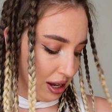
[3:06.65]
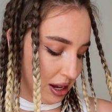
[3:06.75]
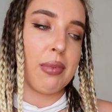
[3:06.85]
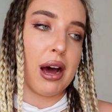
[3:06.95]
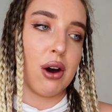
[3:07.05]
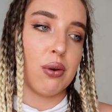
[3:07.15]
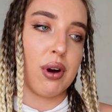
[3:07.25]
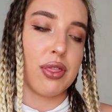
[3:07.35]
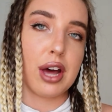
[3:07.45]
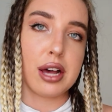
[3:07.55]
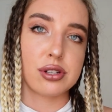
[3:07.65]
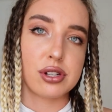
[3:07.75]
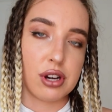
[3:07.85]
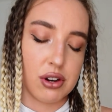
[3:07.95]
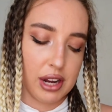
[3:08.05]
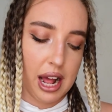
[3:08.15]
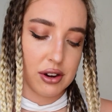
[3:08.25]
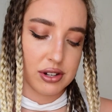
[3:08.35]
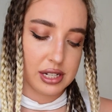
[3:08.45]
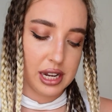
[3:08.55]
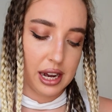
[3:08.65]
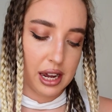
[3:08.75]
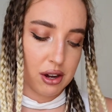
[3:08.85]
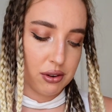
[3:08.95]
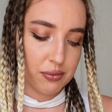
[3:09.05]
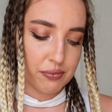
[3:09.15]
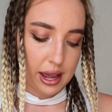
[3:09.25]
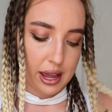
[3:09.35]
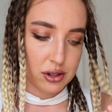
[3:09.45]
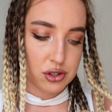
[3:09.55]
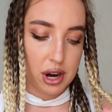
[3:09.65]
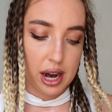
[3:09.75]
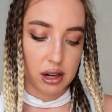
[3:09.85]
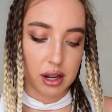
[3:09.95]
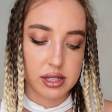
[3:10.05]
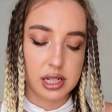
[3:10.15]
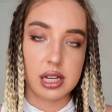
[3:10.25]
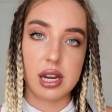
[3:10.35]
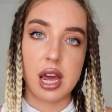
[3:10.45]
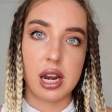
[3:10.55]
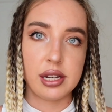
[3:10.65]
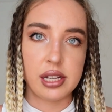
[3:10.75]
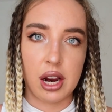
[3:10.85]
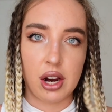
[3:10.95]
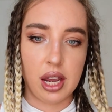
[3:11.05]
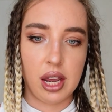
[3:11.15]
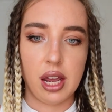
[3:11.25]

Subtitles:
about 1,200 calories a day now and trying not to eat any dairy,